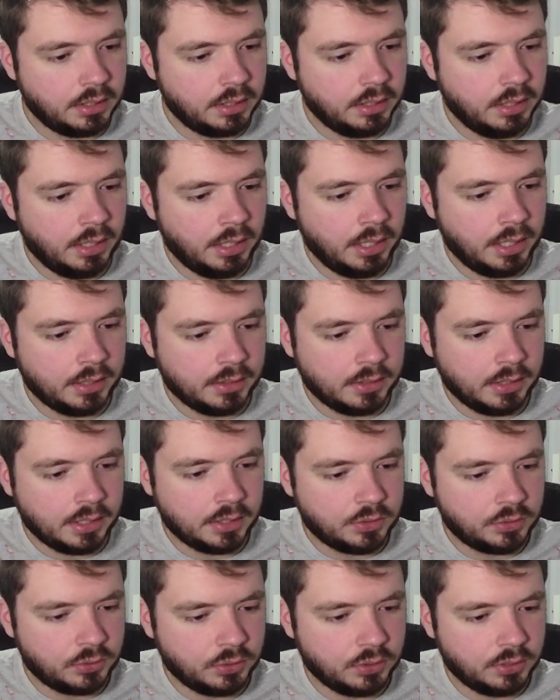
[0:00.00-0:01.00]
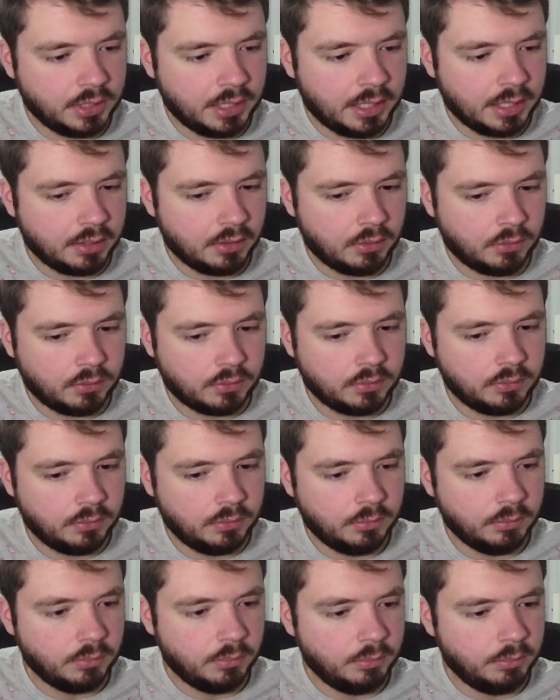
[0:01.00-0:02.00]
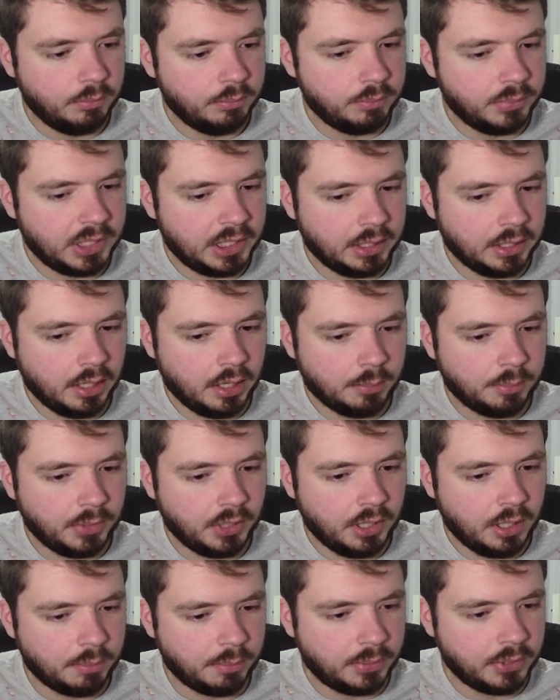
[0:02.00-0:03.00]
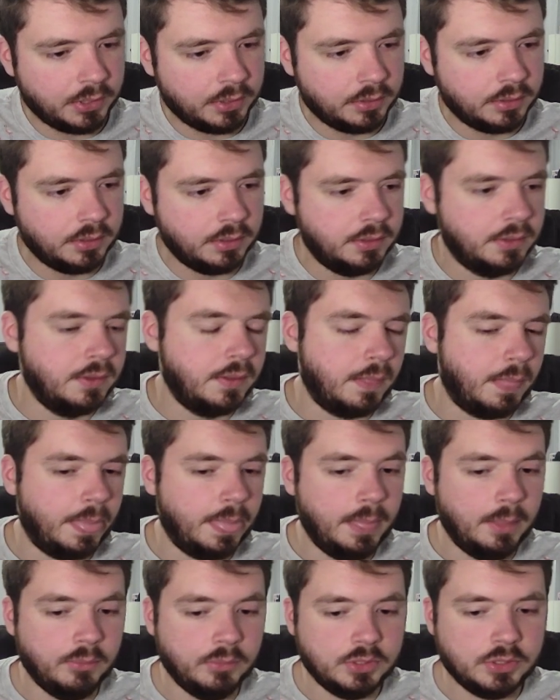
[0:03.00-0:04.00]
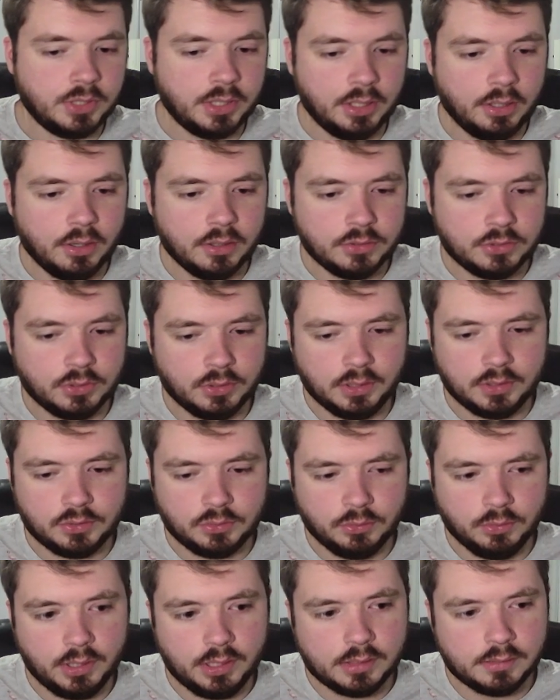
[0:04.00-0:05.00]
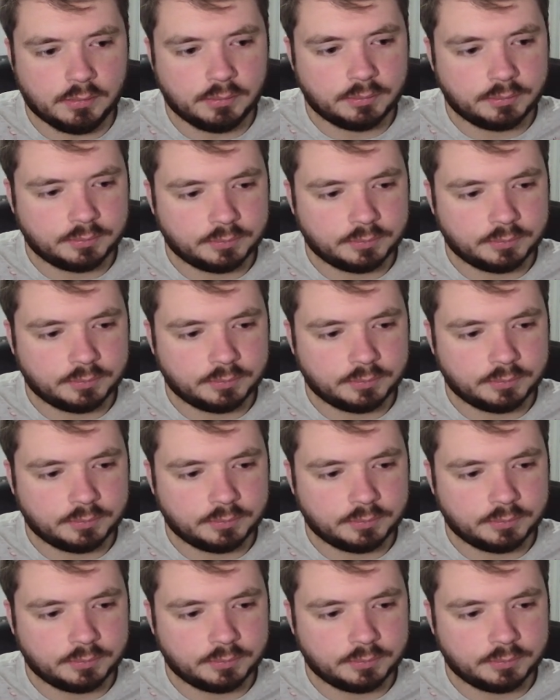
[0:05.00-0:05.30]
And they should now be up, which they are, so that's great.